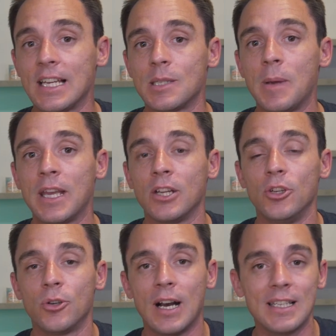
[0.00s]
as being a
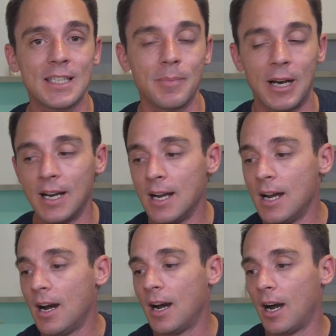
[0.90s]
new customer,
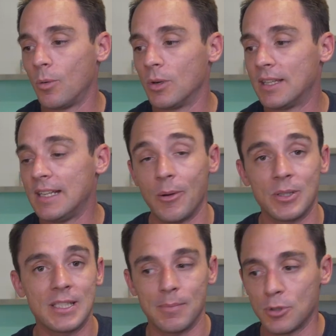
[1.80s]
I would now in
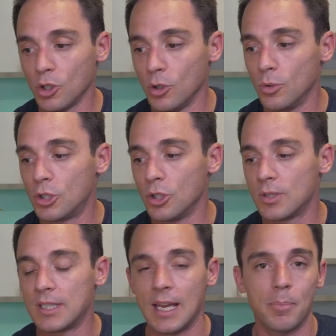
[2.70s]
step two
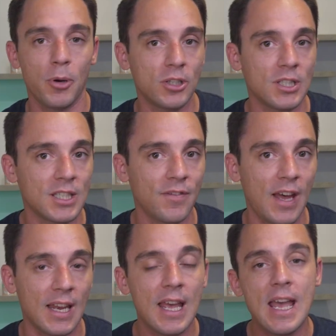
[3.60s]
choose send purchase
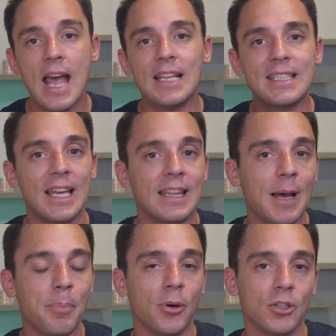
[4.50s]
event and send
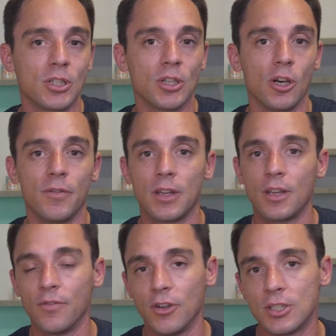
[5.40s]
that purchase over to the
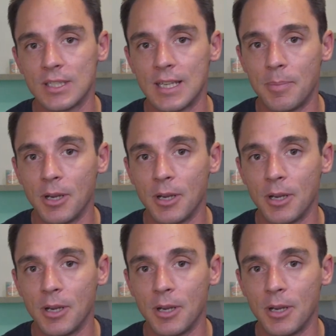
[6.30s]
conversions API.